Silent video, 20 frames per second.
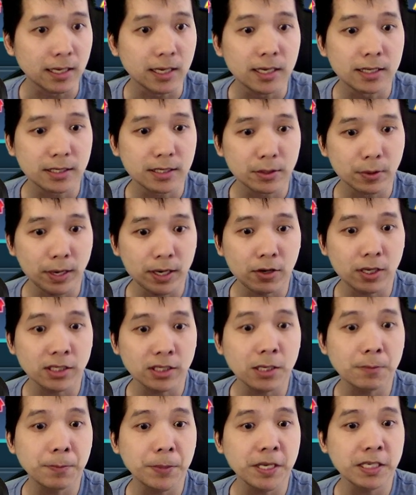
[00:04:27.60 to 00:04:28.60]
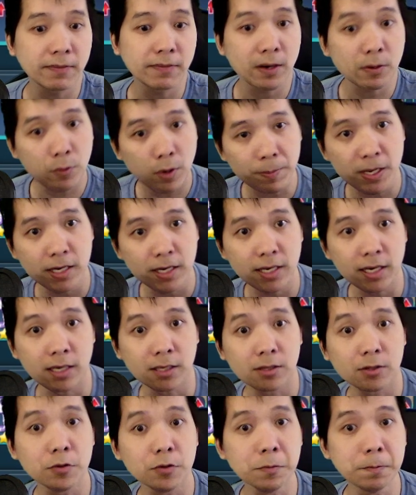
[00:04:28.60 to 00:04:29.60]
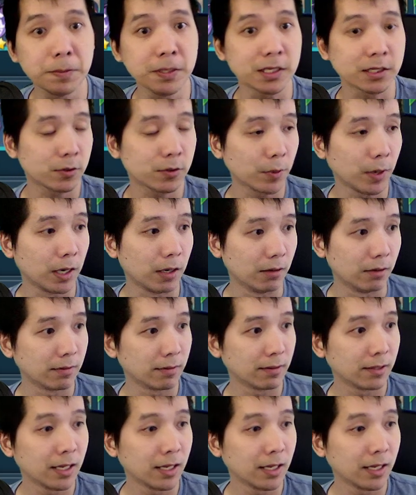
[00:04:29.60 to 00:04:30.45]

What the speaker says: So I got this piece of equipment here, 2 plus 12,